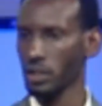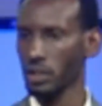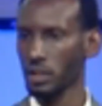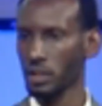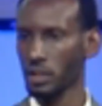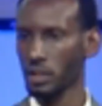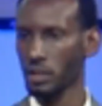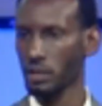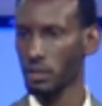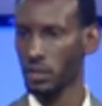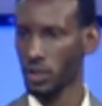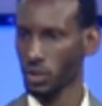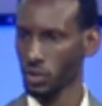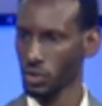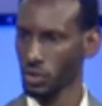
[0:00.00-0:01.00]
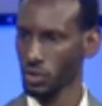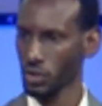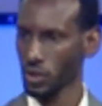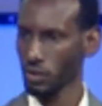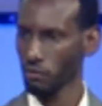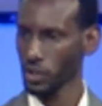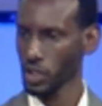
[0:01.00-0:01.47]
There are also
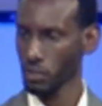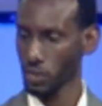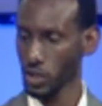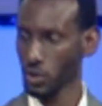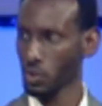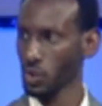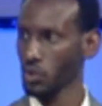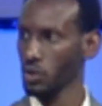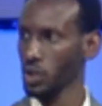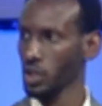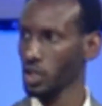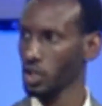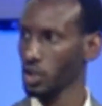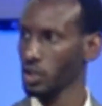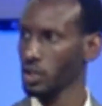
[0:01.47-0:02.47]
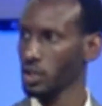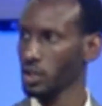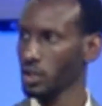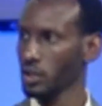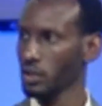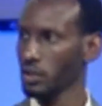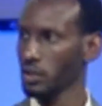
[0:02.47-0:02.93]
investments we're doing
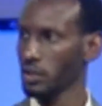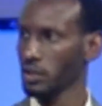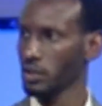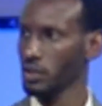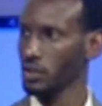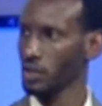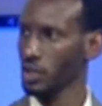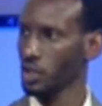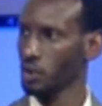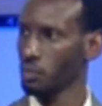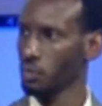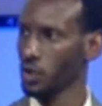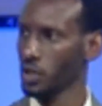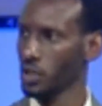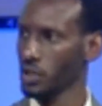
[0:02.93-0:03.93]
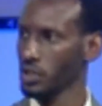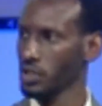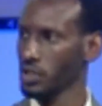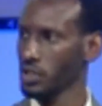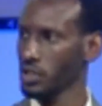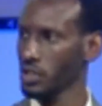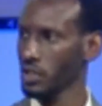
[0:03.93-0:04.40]
locally to help Rwandan
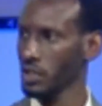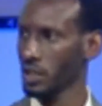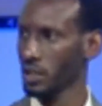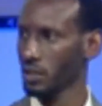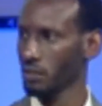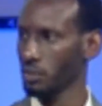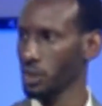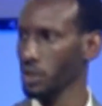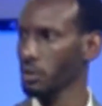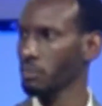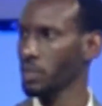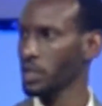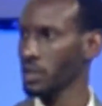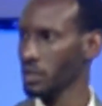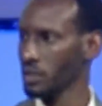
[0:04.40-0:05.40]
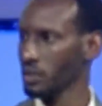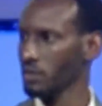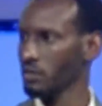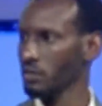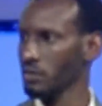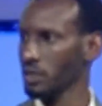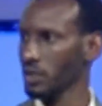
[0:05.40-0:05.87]
engineers kind of be
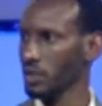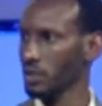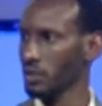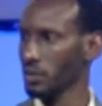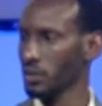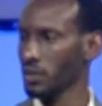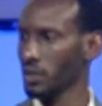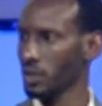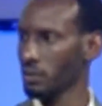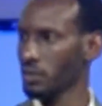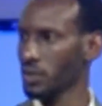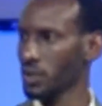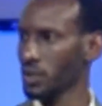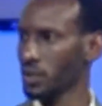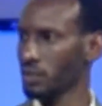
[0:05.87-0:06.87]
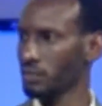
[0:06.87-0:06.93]
competitive on the global scale.